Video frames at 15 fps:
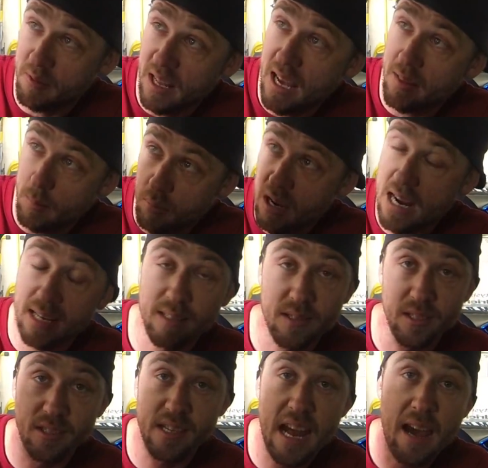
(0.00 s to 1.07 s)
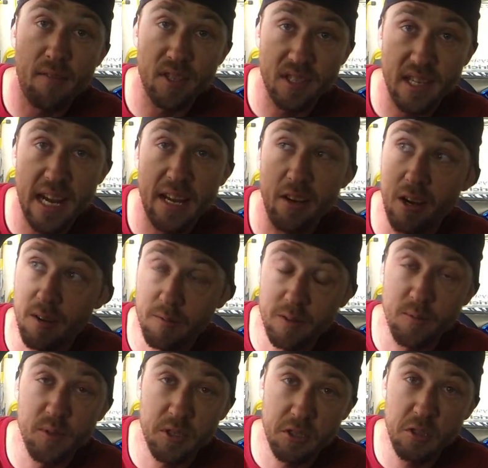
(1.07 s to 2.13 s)
that, the bracket's going to have a standoff
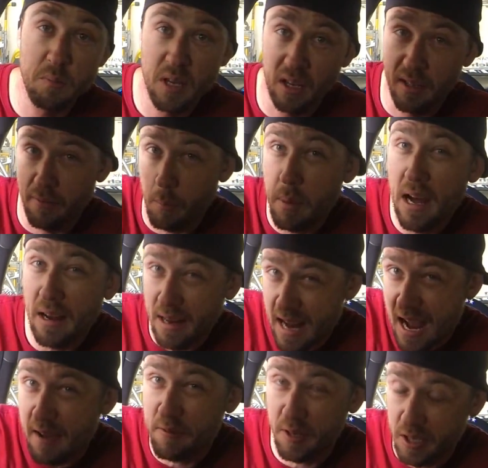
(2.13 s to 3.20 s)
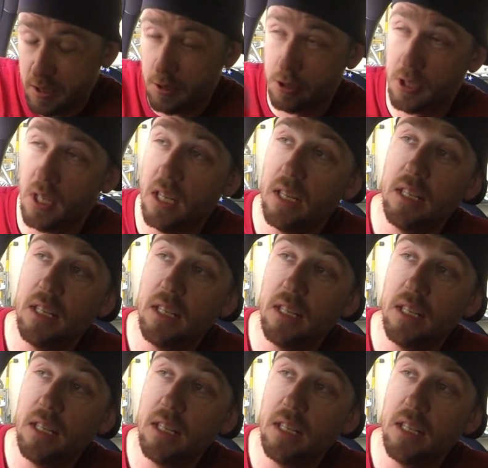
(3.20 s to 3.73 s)
from the sheet metal of about a half an inch.